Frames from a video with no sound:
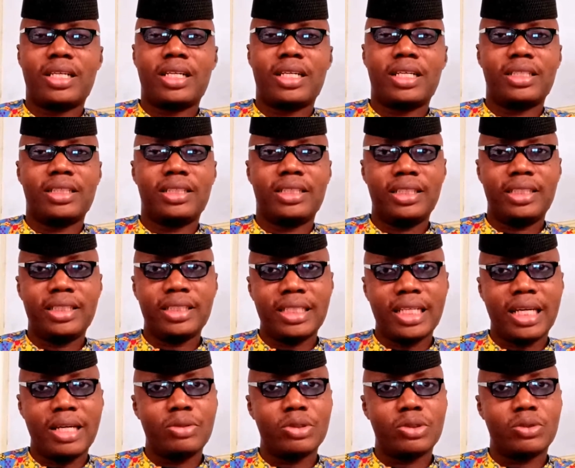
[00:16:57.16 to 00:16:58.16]
This is
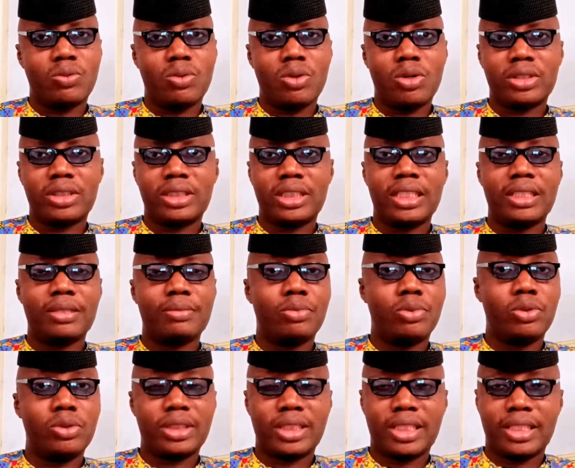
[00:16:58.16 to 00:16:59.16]
how it works in
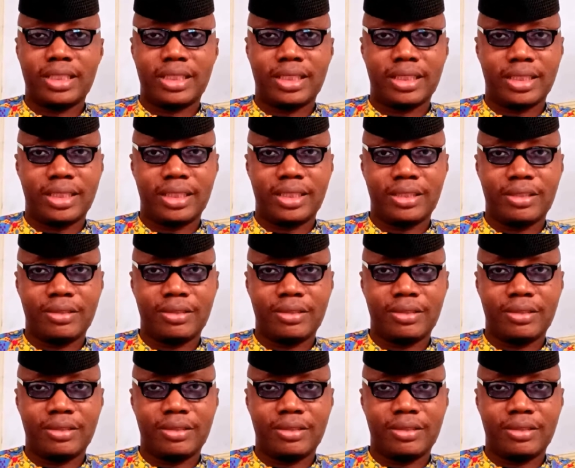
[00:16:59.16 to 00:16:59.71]
most cases.